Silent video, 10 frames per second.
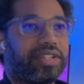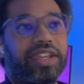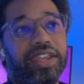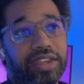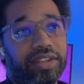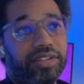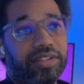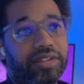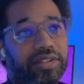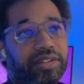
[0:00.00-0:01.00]
it
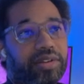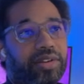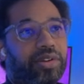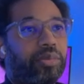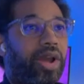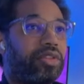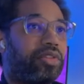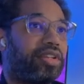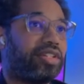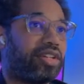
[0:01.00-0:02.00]
rather
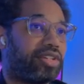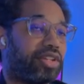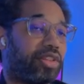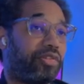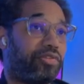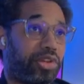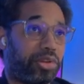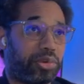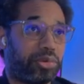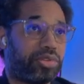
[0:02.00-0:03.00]
than testing the
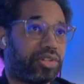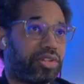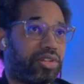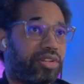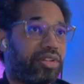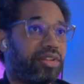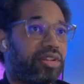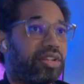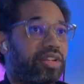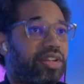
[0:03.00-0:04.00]
views,
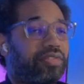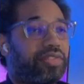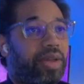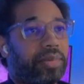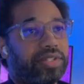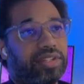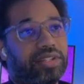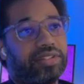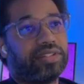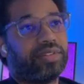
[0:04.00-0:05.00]
if that makes sense.